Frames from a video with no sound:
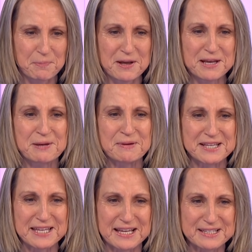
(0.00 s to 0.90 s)
policeman
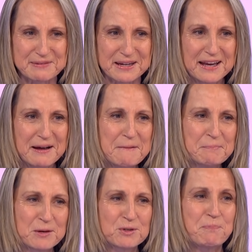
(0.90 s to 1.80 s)
said to me,
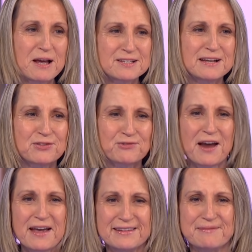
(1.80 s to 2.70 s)
was basically
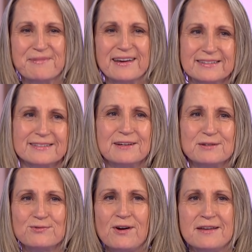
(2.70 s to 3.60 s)
threatening me, saying I
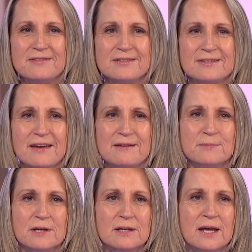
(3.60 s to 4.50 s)
was writing this
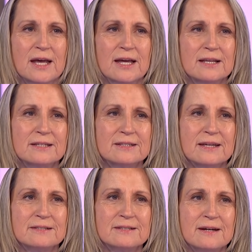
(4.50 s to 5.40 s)
statement. He
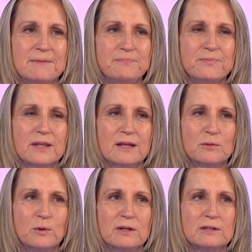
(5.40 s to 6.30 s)
said,
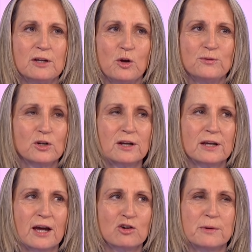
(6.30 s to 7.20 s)
well, you know, you're going to
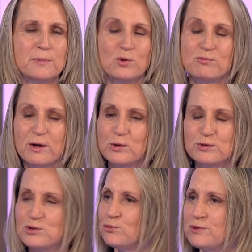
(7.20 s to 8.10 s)
get a criminal record
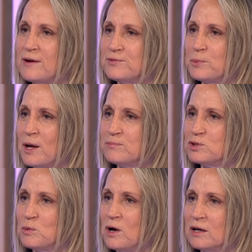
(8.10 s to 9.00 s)
and you'll never be able
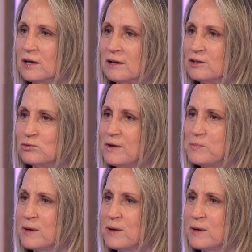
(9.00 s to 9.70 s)
to work. You'll never be